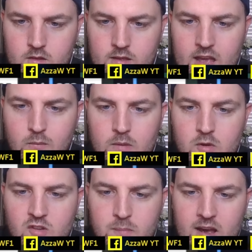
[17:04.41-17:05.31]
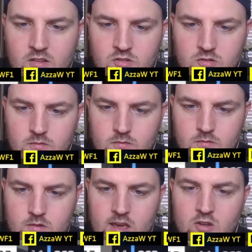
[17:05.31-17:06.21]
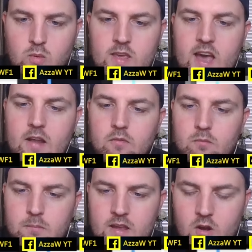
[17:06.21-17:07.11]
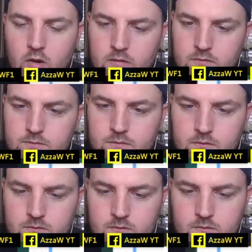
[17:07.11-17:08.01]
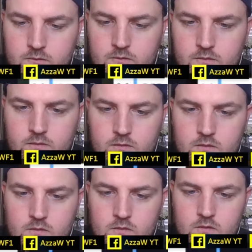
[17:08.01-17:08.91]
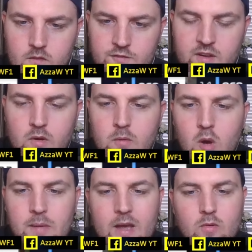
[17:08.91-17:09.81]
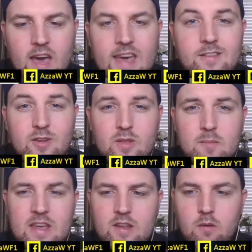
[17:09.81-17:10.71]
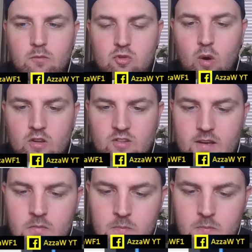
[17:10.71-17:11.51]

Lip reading: Can we move past? Yes, we can. P9. I think we might be okay to do the mediums twice here.